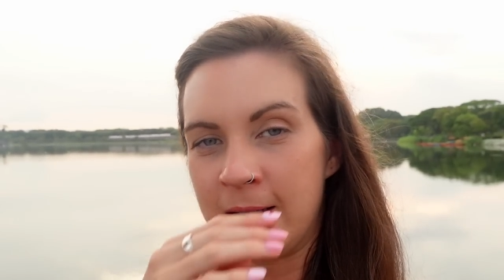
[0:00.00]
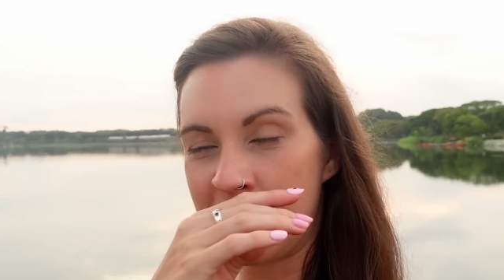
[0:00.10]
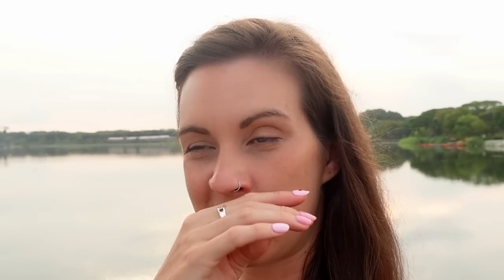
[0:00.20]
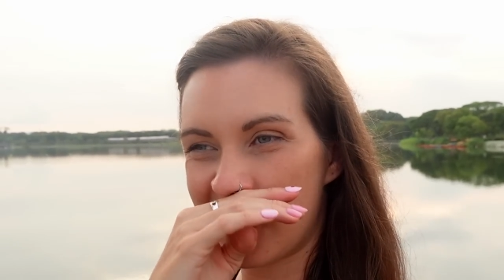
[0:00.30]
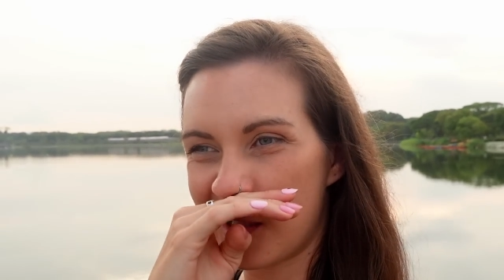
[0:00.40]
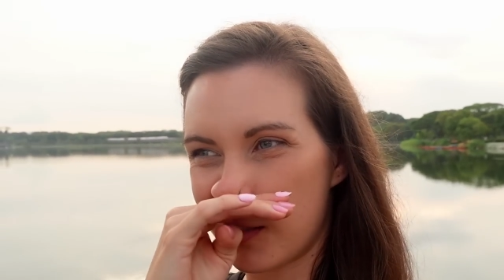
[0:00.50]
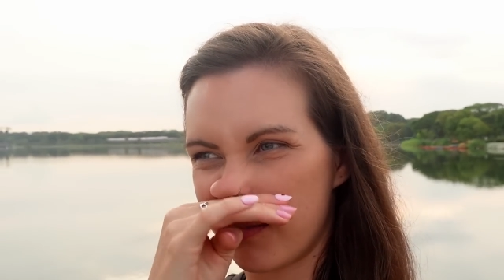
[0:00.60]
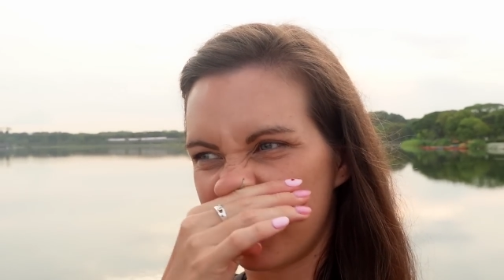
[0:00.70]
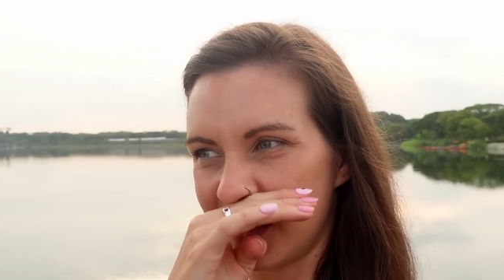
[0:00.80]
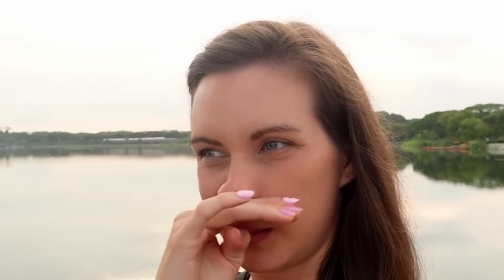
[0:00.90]
This is such a
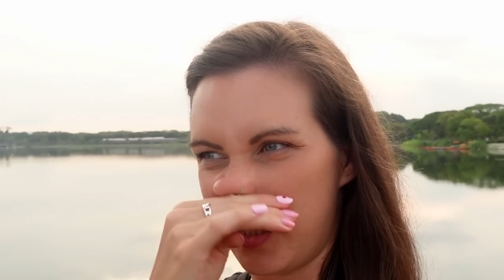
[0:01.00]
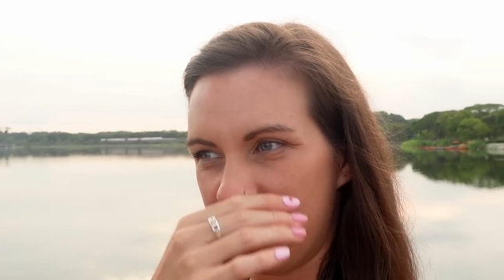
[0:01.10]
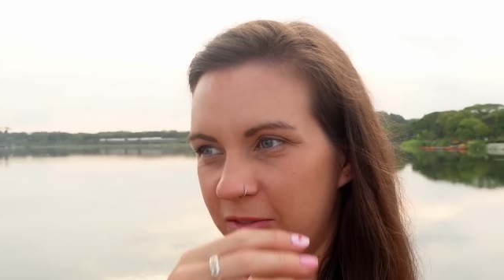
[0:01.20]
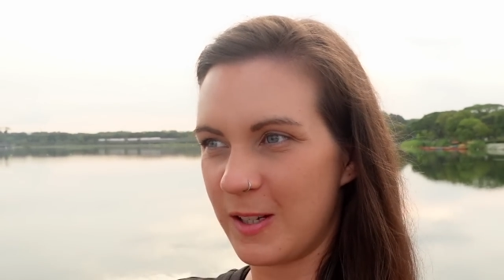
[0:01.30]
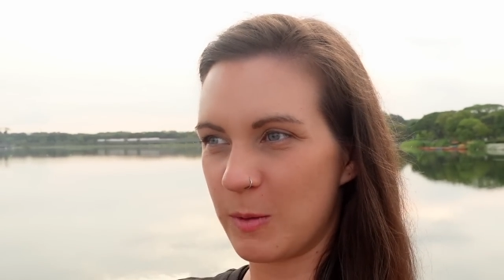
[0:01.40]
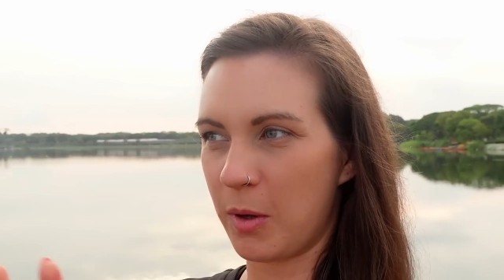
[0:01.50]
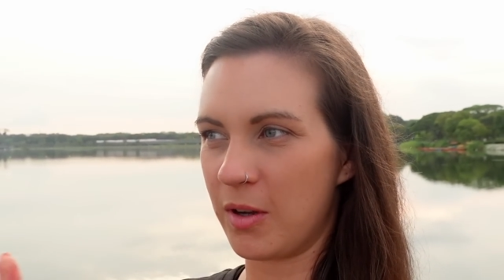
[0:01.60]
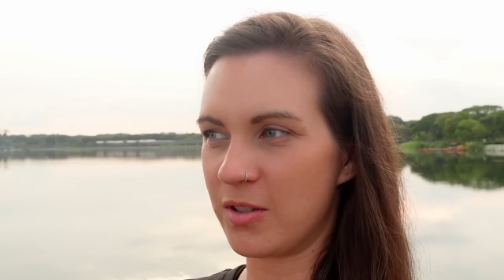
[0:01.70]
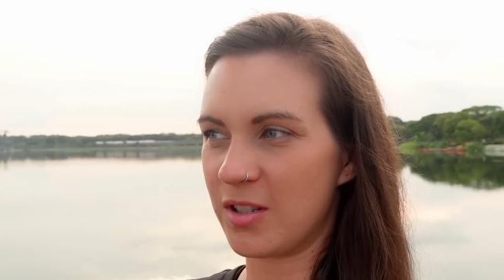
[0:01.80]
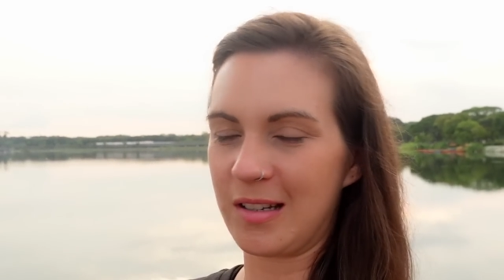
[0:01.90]
really lovely
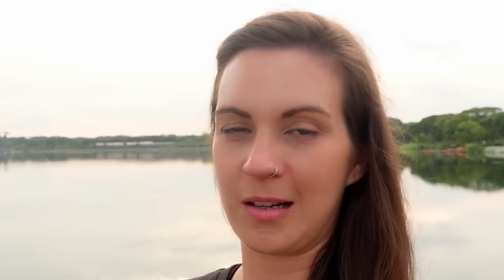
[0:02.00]
spot just to